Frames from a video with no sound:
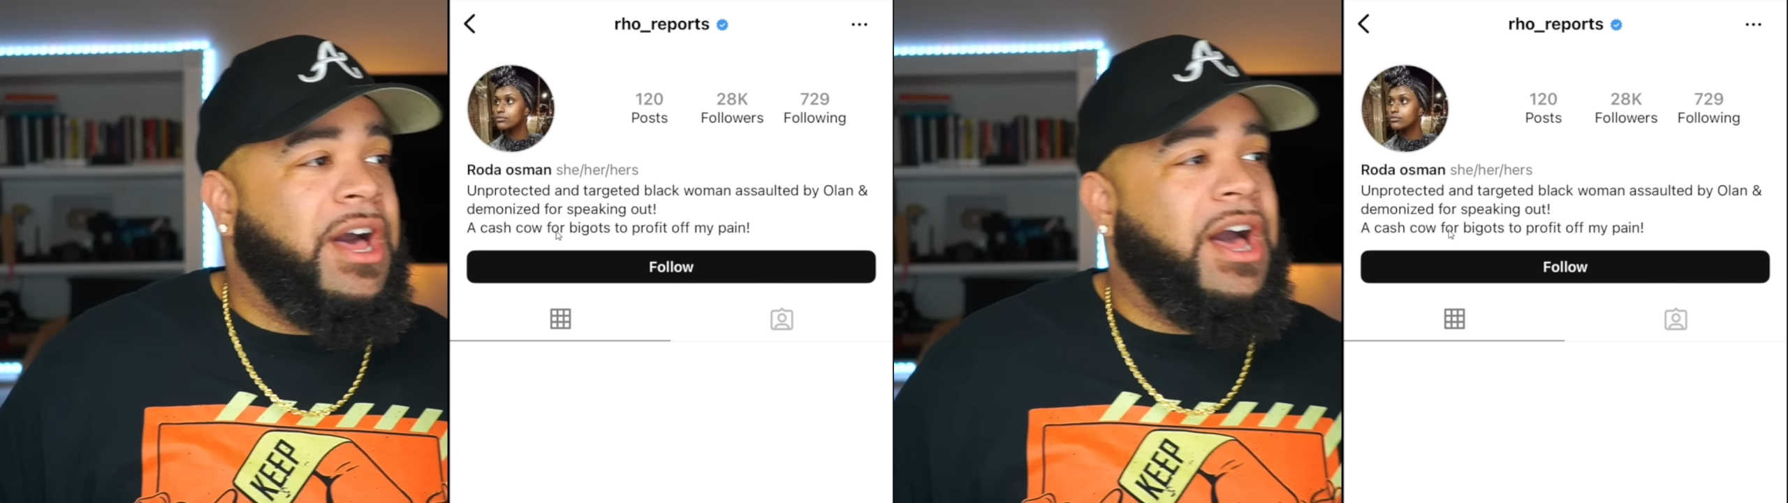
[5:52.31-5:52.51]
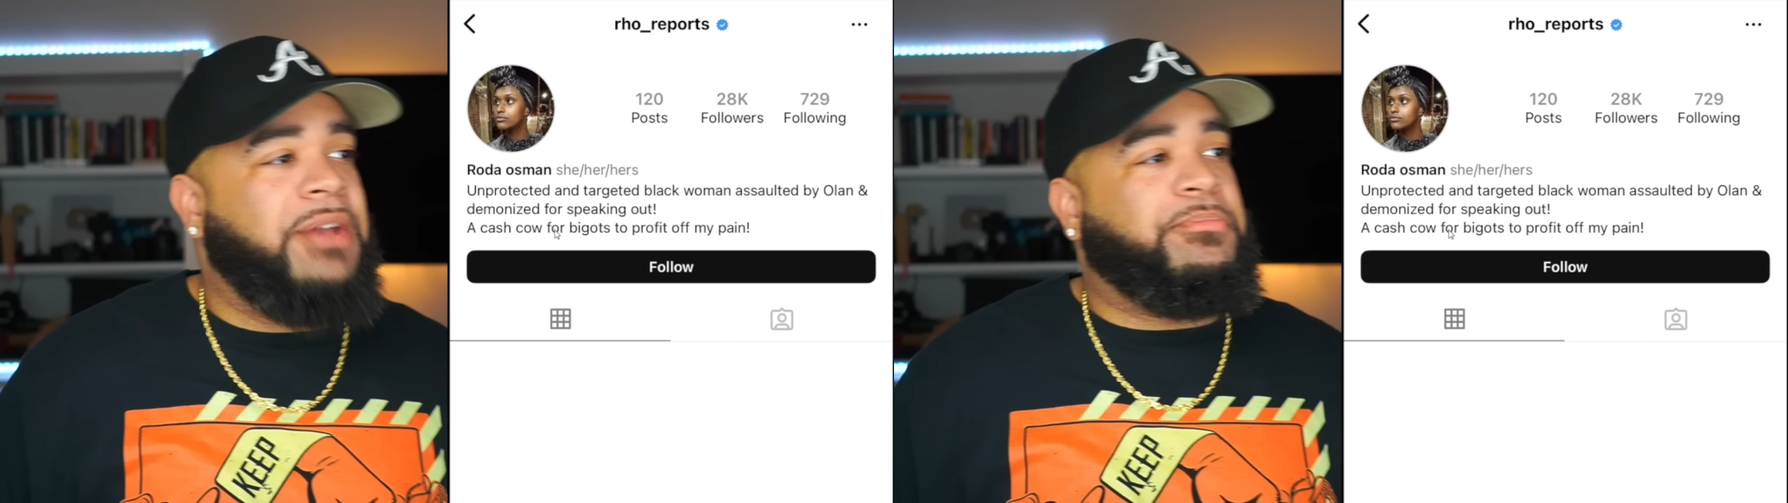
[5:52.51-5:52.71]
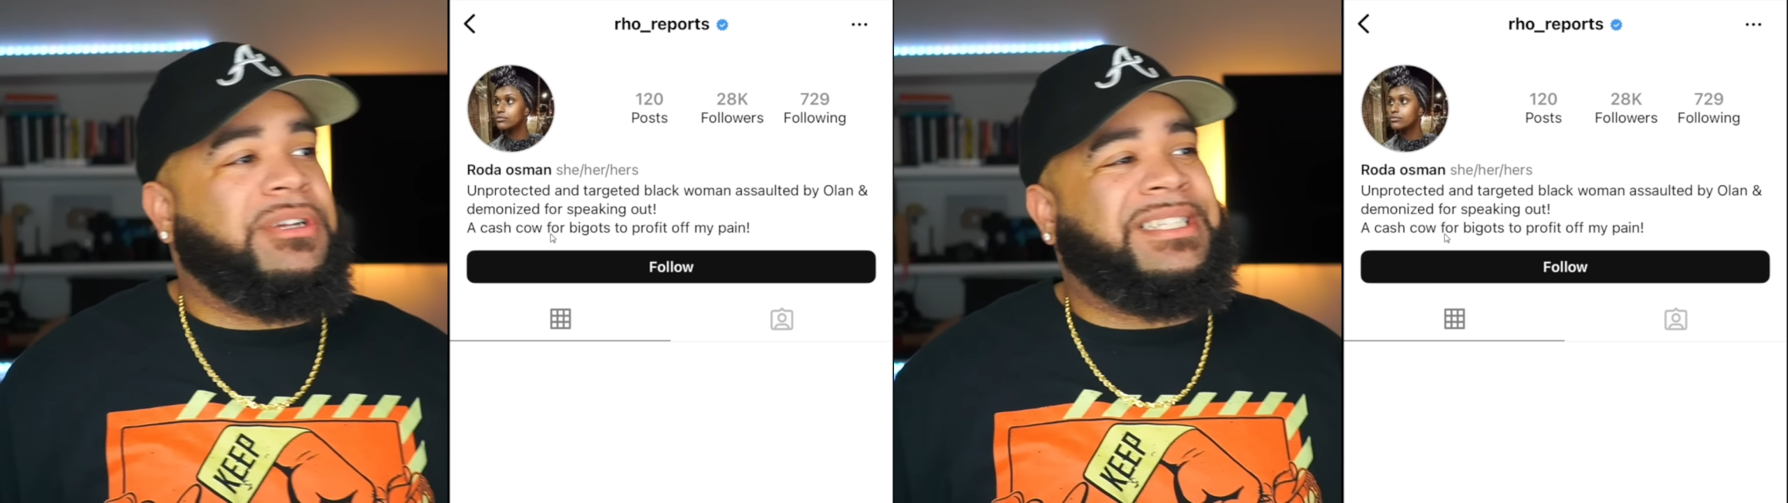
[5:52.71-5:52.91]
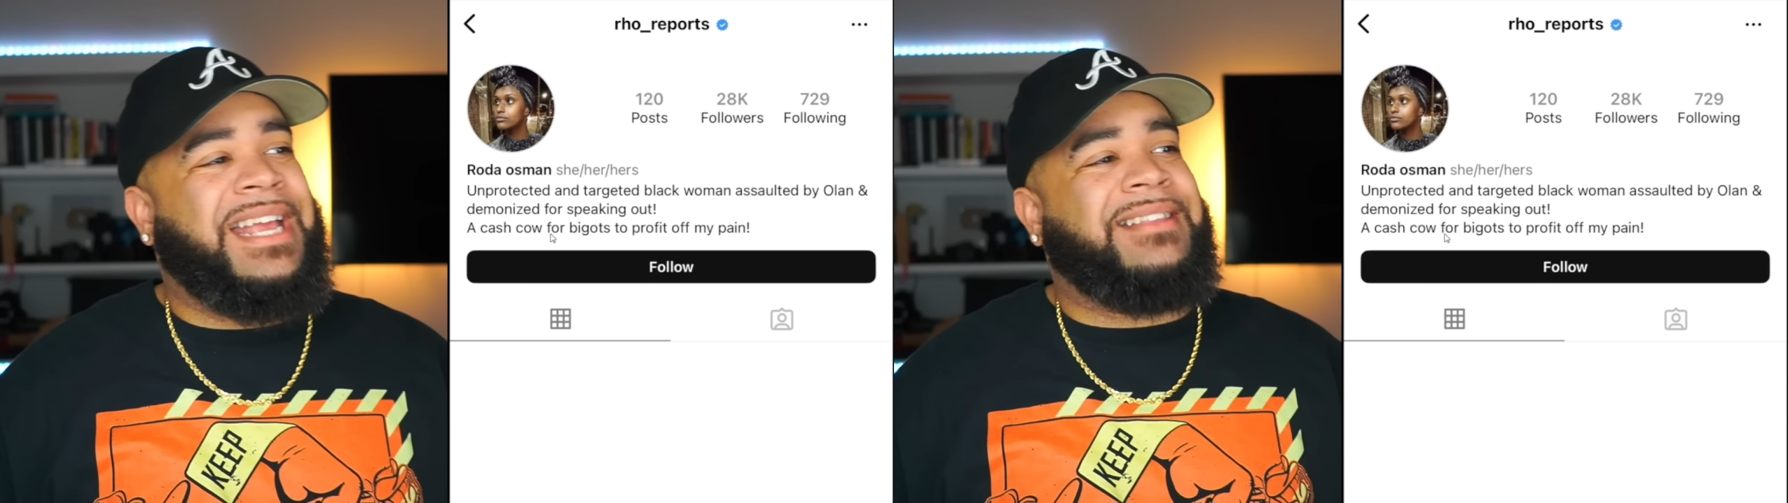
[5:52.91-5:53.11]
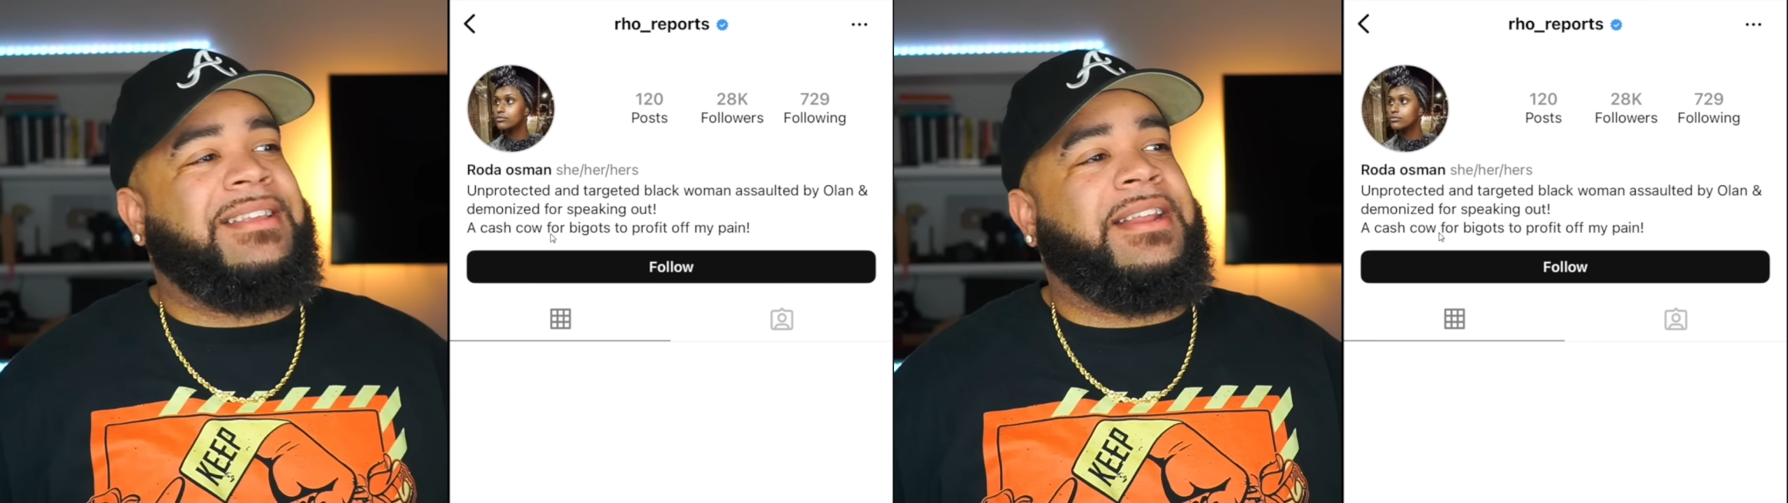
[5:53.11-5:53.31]

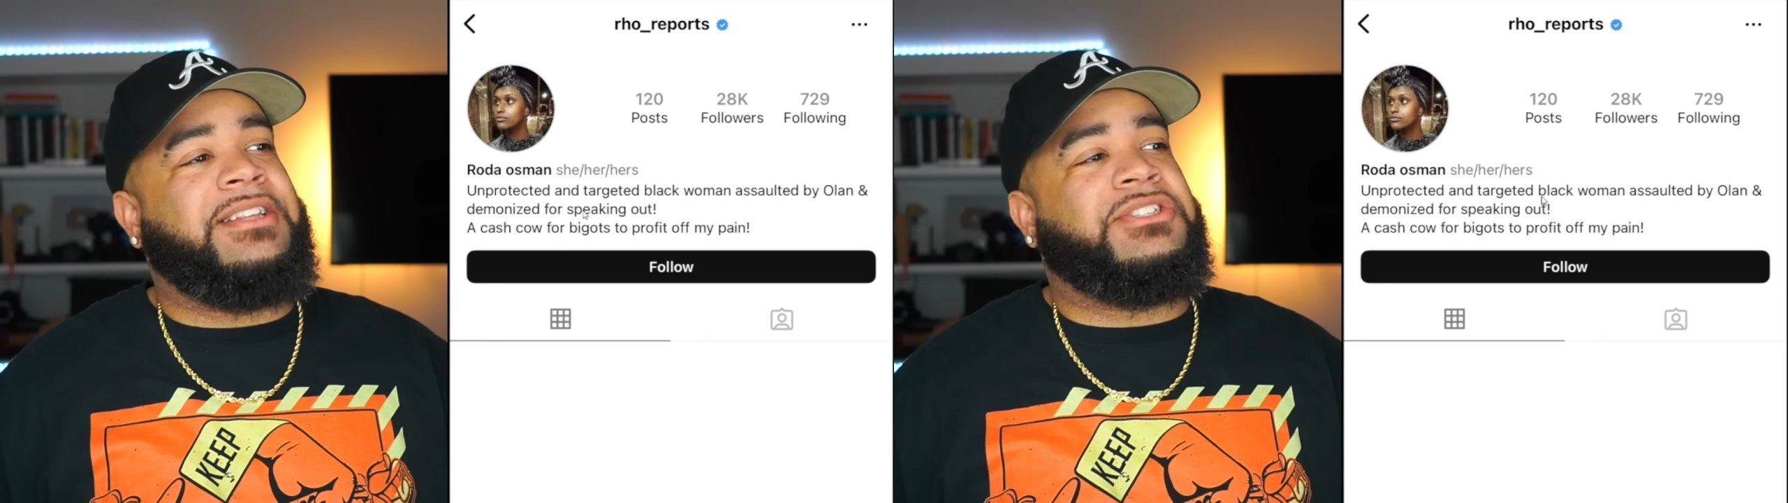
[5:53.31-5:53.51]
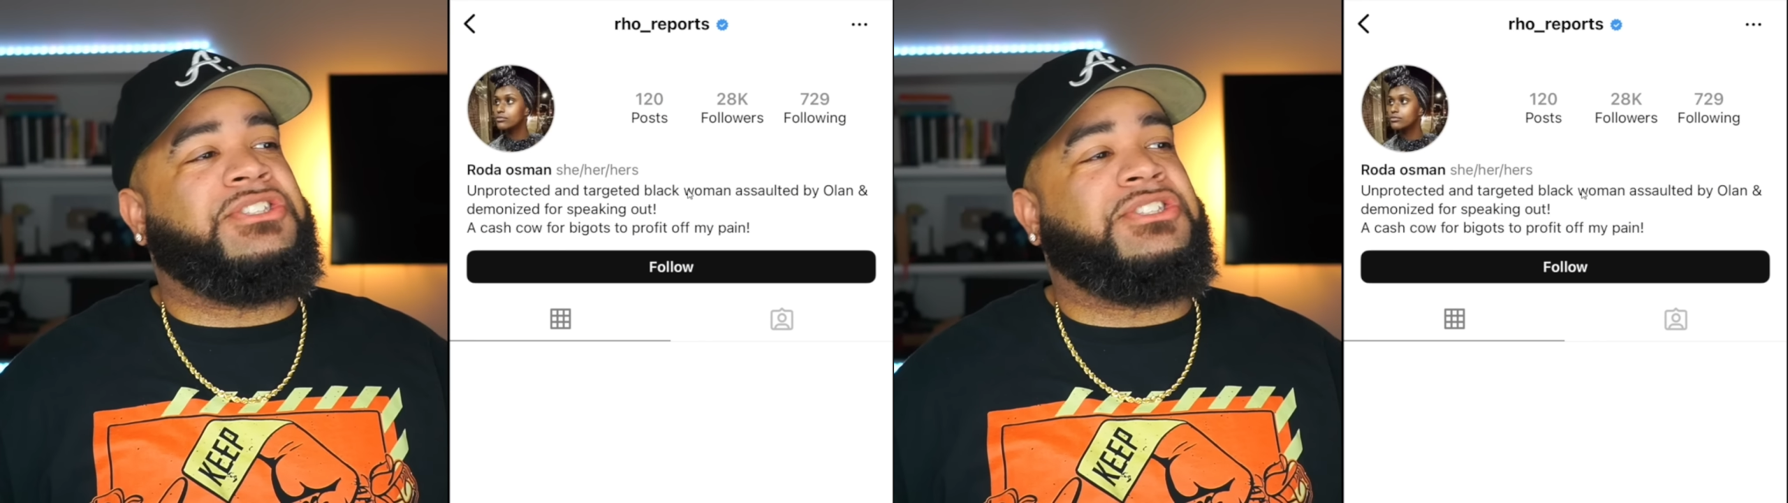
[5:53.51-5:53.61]
unprotected and